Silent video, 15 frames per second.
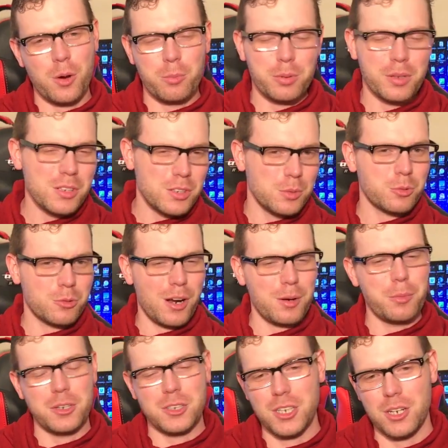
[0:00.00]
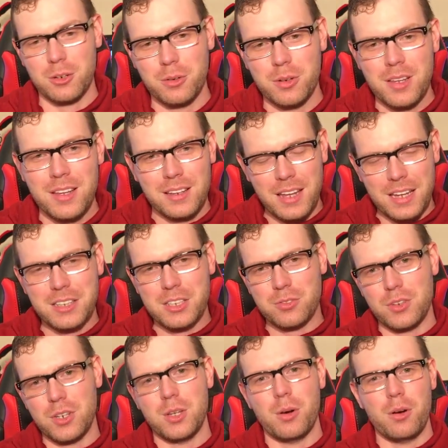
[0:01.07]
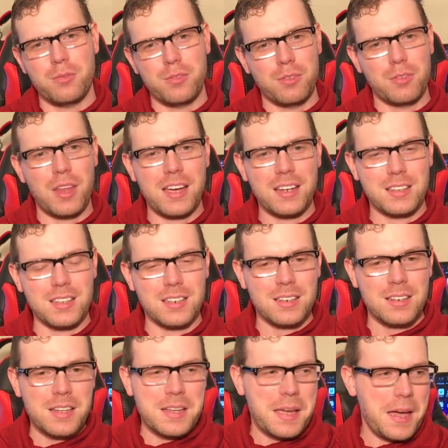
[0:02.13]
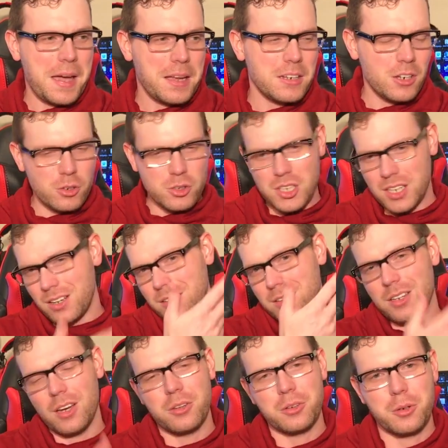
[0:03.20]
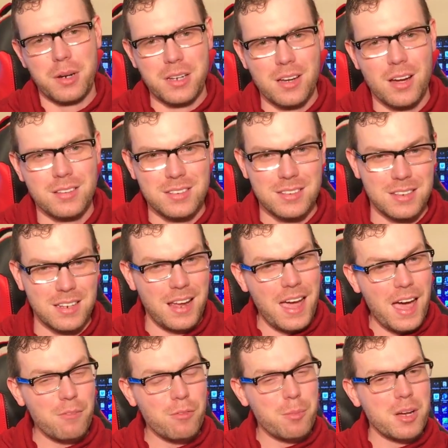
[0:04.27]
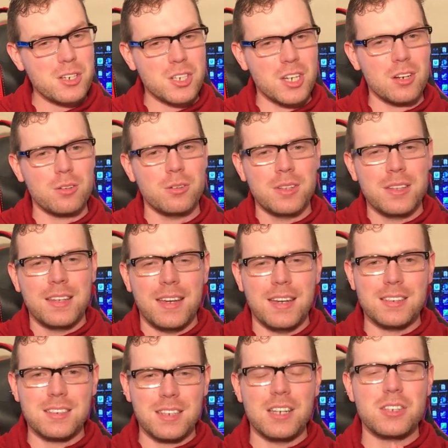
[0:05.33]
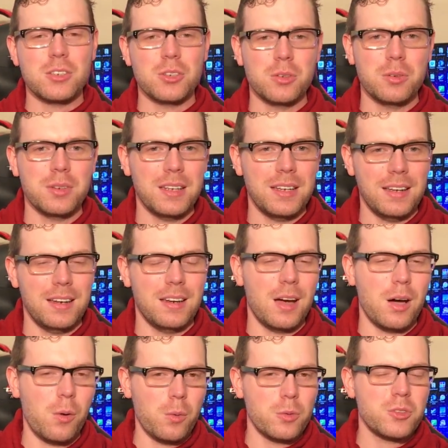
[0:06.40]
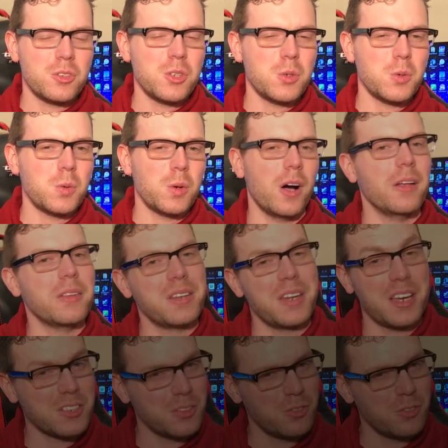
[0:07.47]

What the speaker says: Please subscribe to my channel, like this video if you've liked it, and, you know, check out the other great content that I have on my channel, and stay tuned, and I'll see you on the next